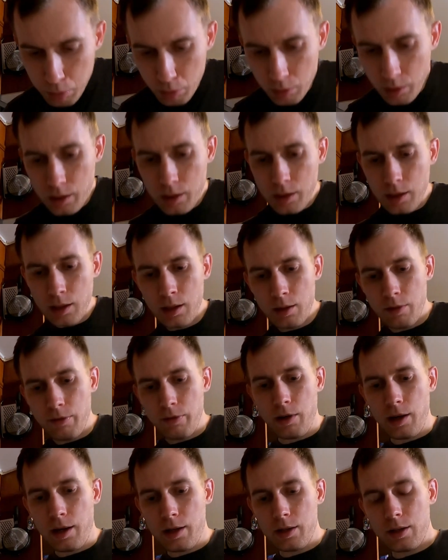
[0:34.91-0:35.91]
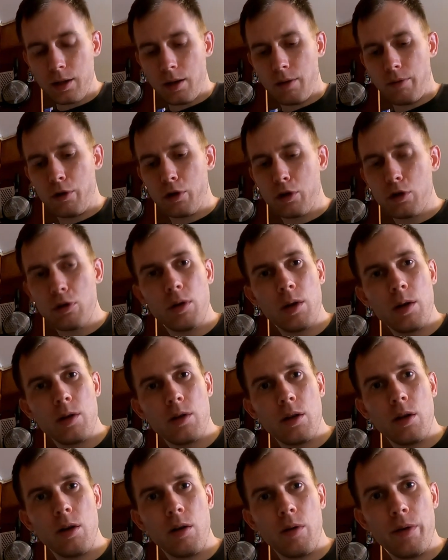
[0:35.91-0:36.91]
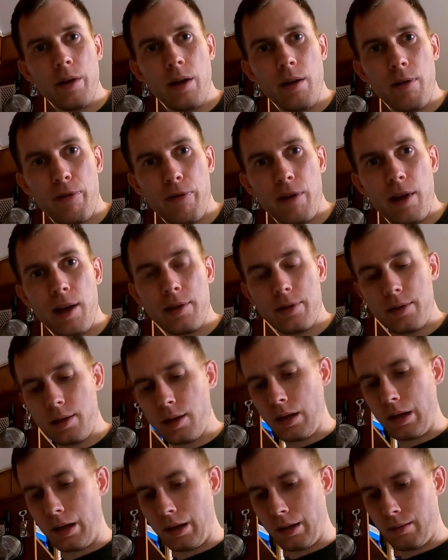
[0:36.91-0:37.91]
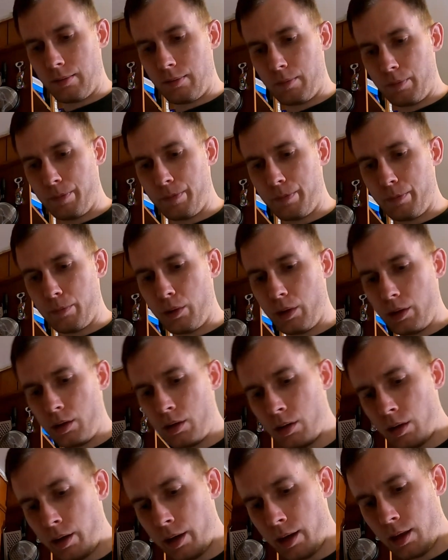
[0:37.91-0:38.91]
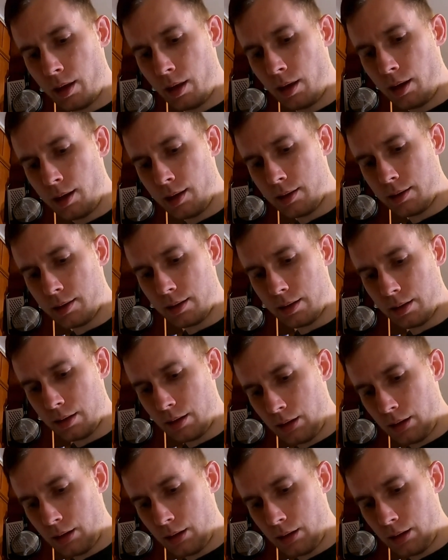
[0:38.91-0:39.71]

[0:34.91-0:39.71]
blending device of your choice. You don't need a fancy blender like this.